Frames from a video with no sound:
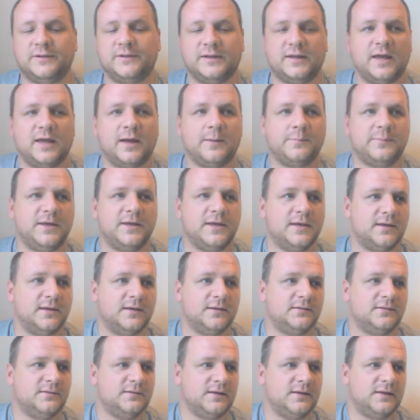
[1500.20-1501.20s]
gap year.
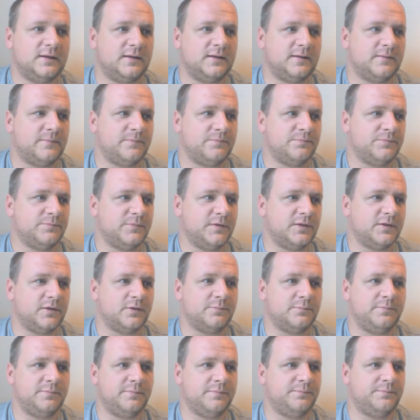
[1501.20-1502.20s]

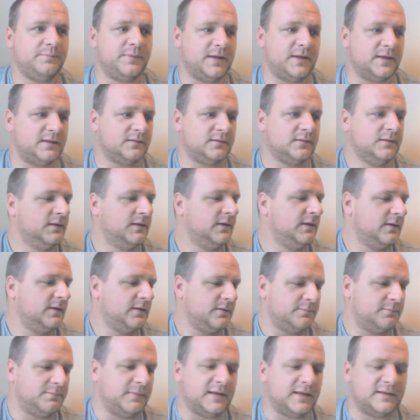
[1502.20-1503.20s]
Be it
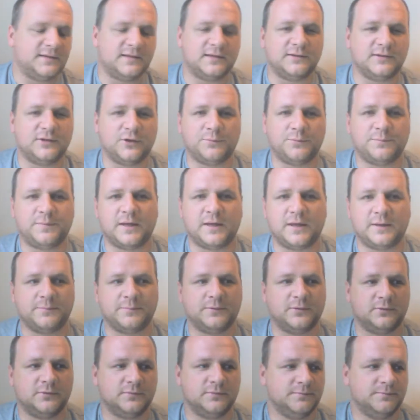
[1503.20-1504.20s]
meeting new
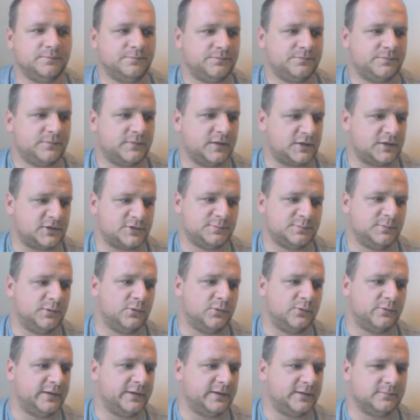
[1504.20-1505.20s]
people,
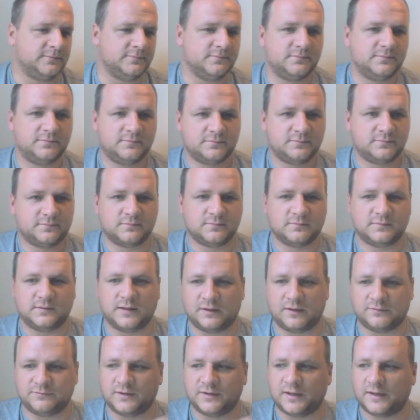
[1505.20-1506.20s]
exploring
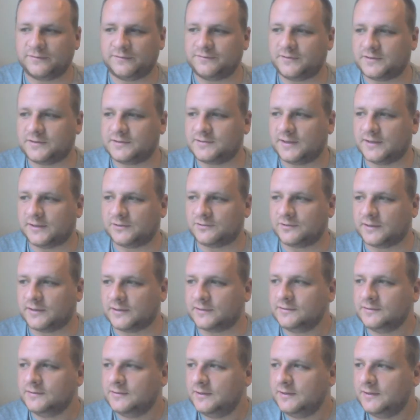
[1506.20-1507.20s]
love life, etc.
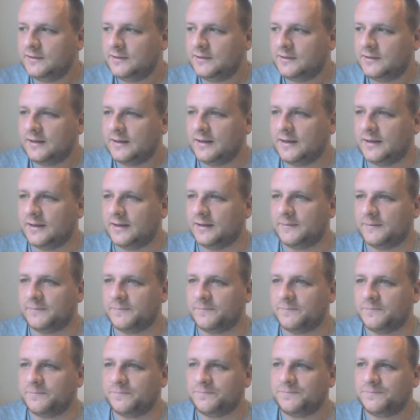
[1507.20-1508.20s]
And